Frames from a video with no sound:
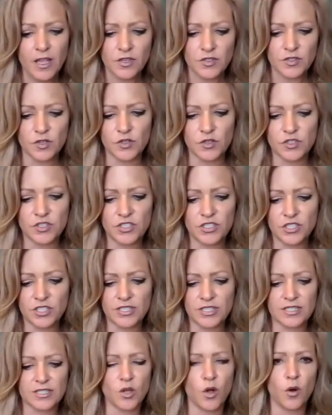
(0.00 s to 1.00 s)
So there's
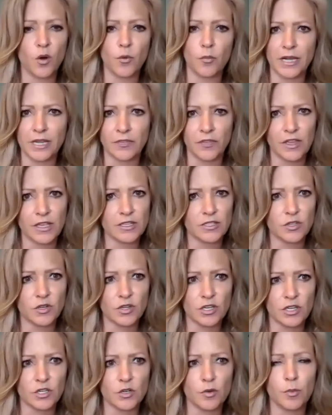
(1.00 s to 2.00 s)
just so many things you
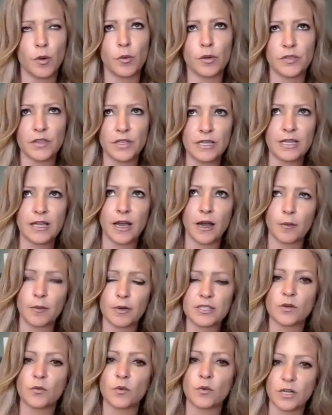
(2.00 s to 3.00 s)
could do, but with
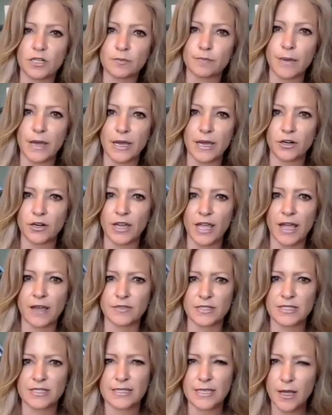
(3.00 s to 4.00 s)
e-commerce, it works better to have
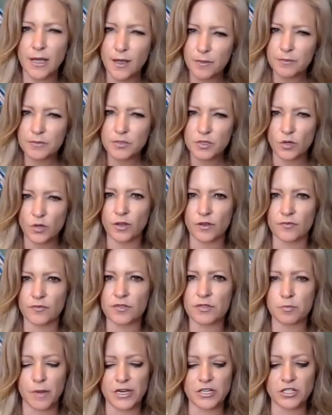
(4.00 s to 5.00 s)
some sort of
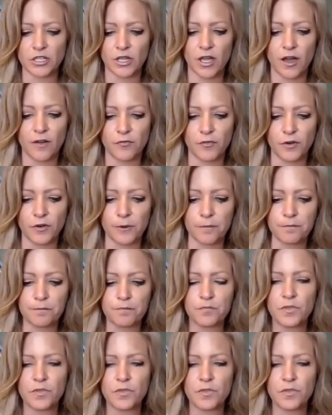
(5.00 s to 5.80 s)
special offer.